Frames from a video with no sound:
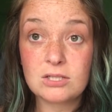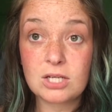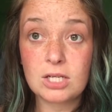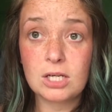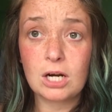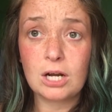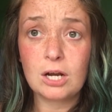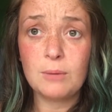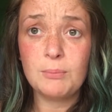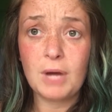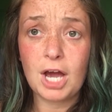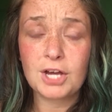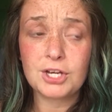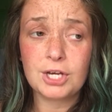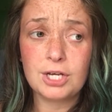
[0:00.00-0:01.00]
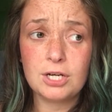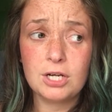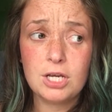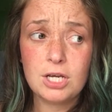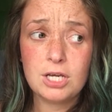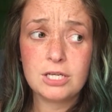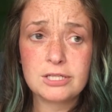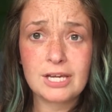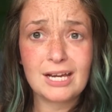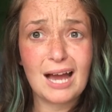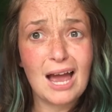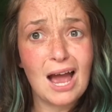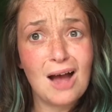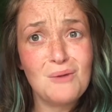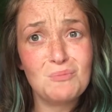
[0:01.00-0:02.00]
can I come back in? He's like, I
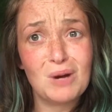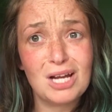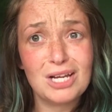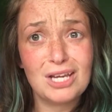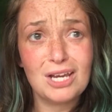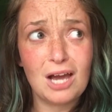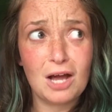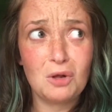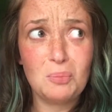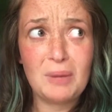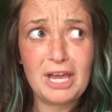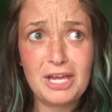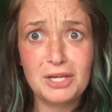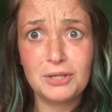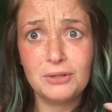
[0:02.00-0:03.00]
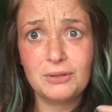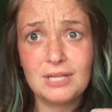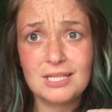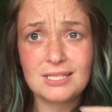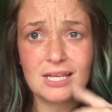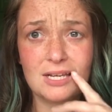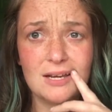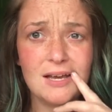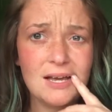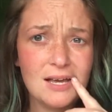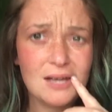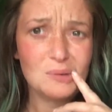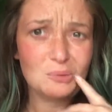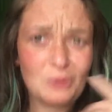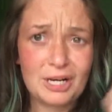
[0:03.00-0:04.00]
have money, I'll pay you. He's like,
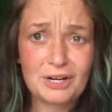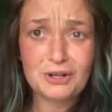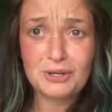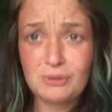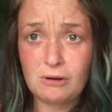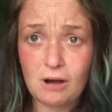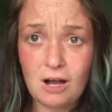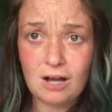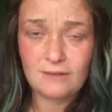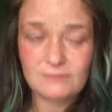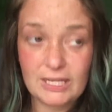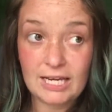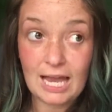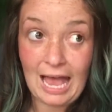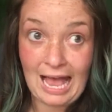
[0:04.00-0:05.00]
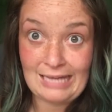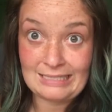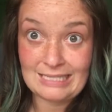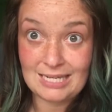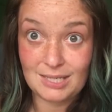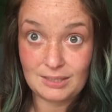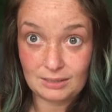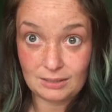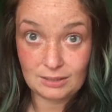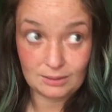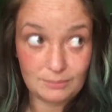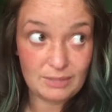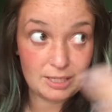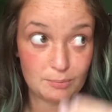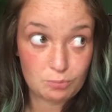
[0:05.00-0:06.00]
when are you off? Like asking
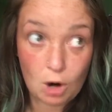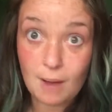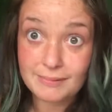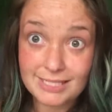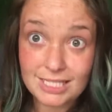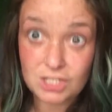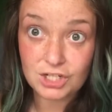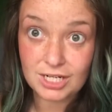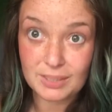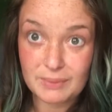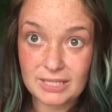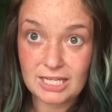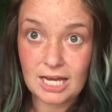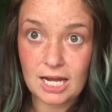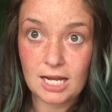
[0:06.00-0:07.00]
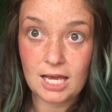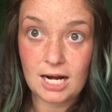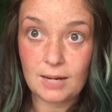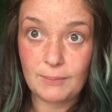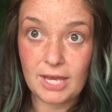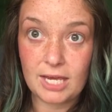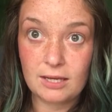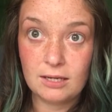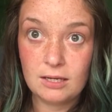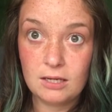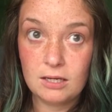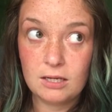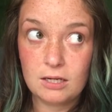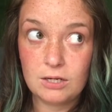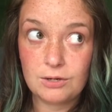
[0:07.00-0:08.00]
me, propositioning me again. And I'm like,
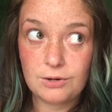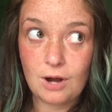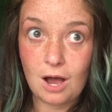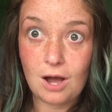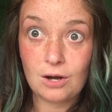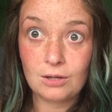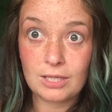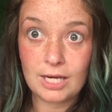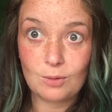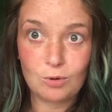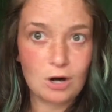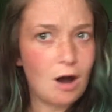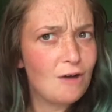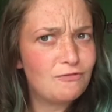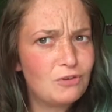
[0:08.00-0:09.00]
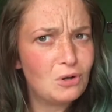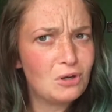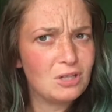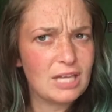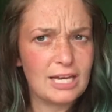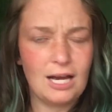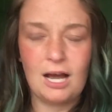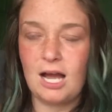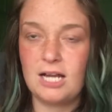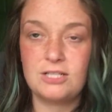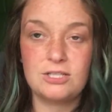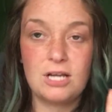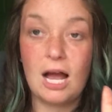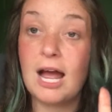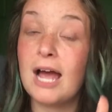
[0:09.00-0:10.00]
no, like we're all full. Like
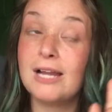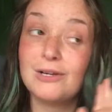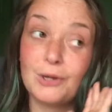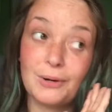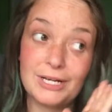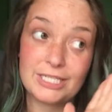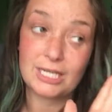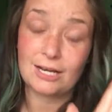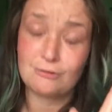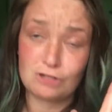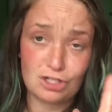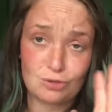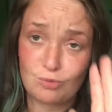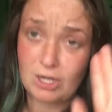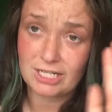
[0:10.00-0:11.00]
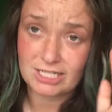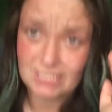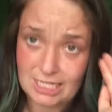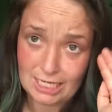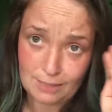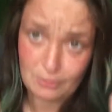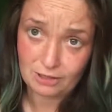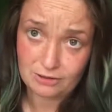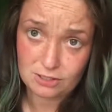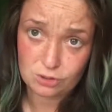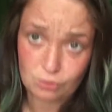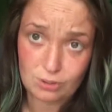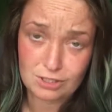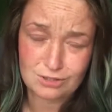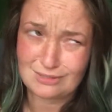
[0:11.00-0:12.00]
I had no idea. I just wanted to get him out the
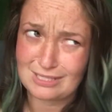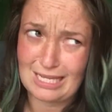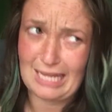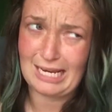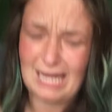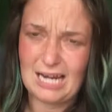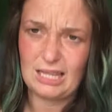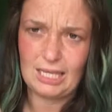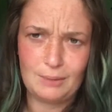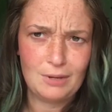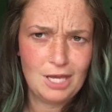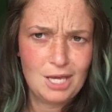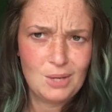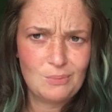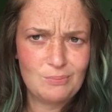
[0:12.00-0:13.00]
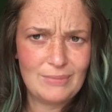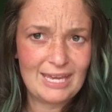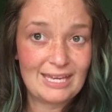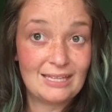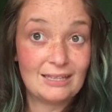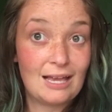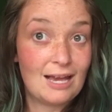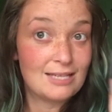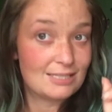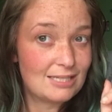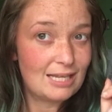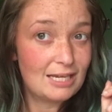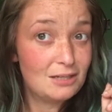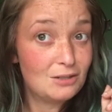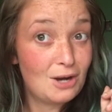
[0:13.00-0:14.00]
store, so I was like kind of like making lies,
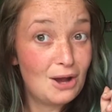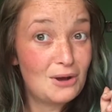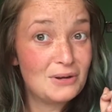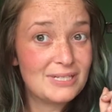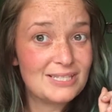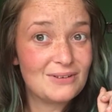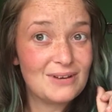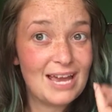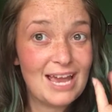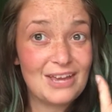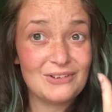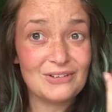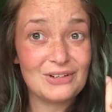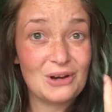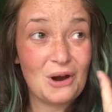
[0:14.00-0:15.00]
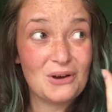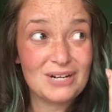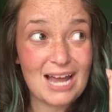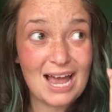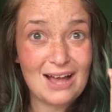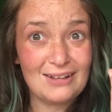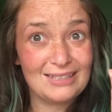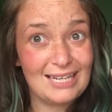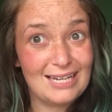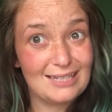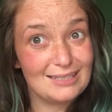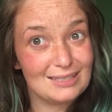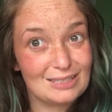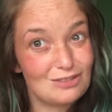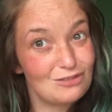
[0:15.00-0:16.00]
like, no, it's okay, you can go now, like,